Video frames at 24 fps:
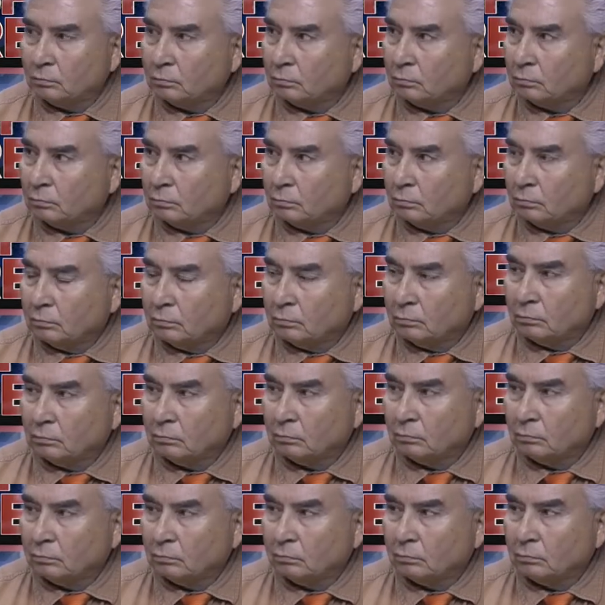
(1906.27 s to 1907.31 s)

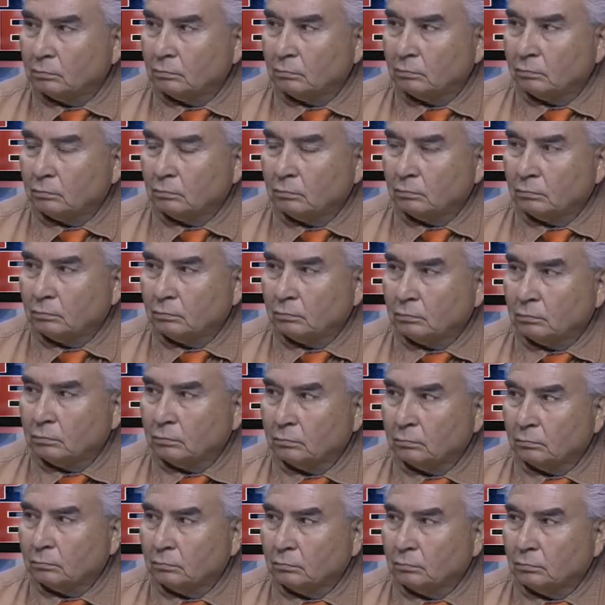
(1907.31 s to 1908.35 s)

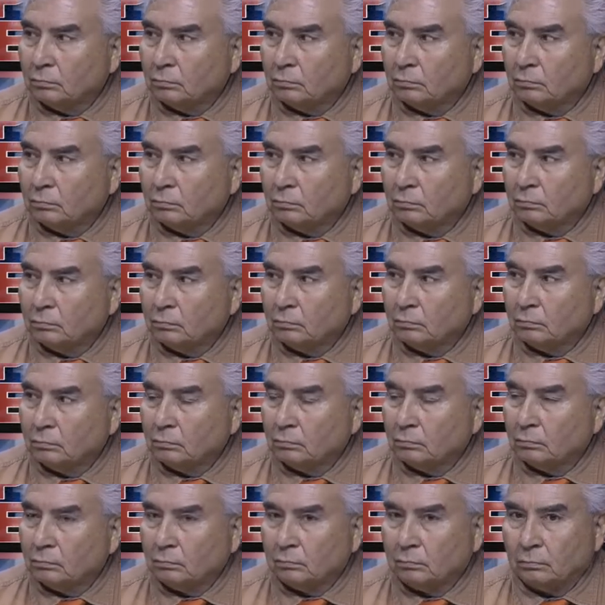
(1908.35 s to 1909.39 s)

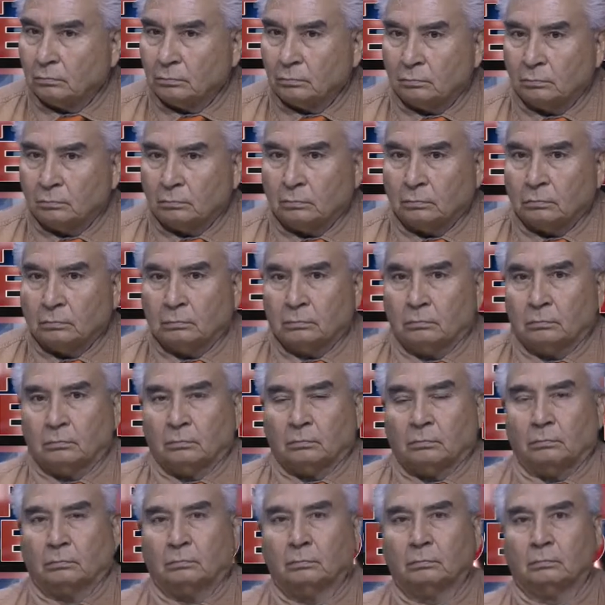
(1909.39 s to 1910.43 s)

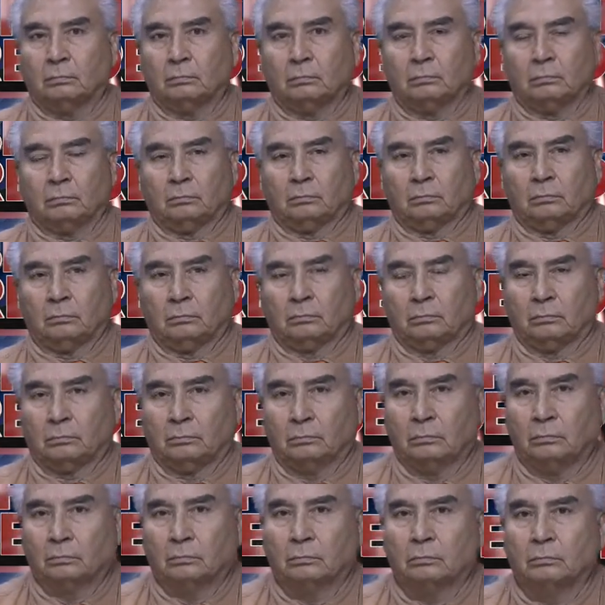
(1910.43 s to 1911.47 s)

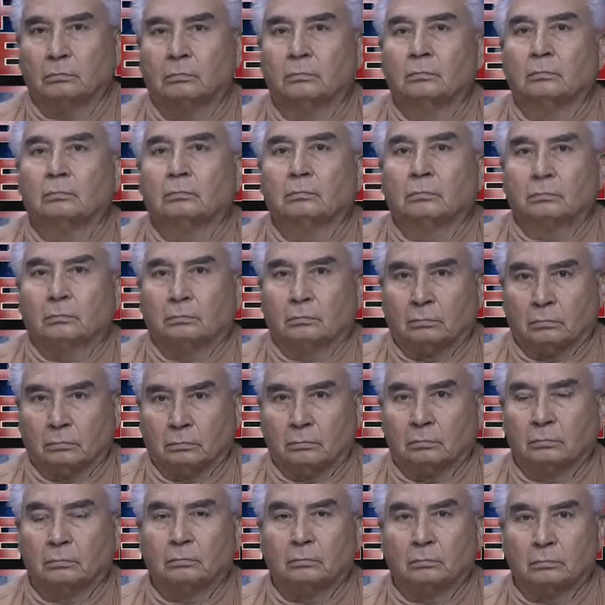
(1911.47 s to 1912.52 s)

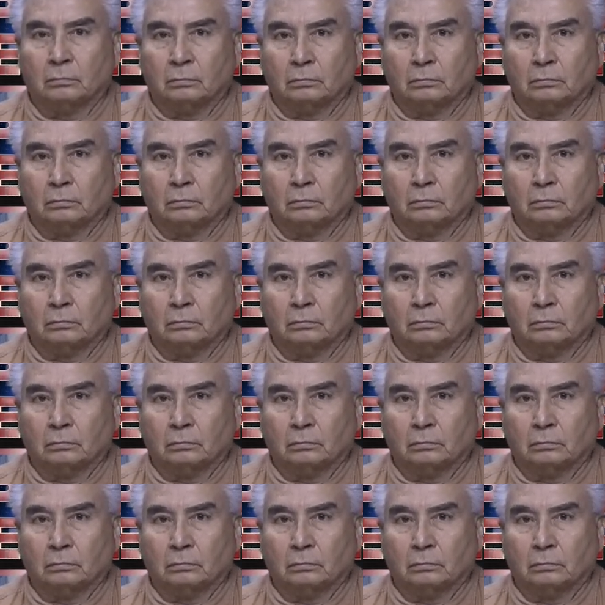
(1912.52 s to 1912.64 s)
This person isn't speaking.